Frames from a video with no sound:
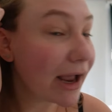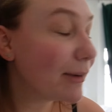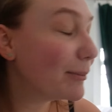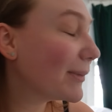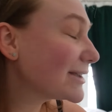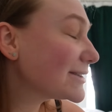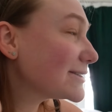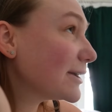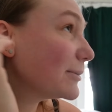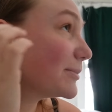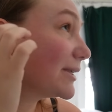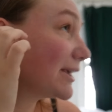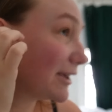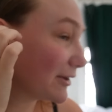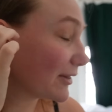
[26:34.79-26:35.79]
I messed up
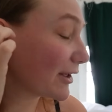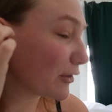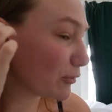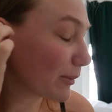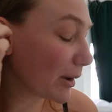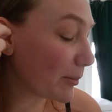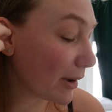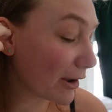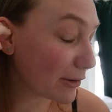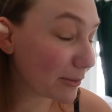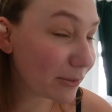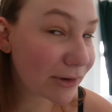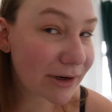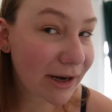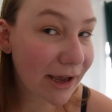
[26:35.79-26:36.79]
the healing of my
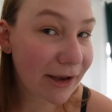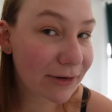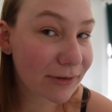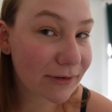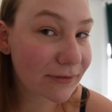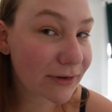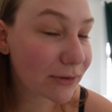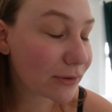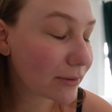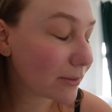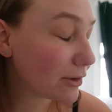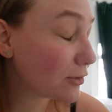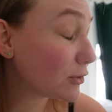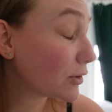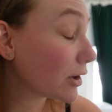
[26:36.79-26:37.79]
bottom one. I don't even know what I'm
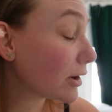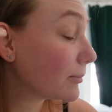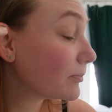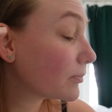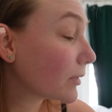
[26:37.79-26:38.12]
gonna do to her.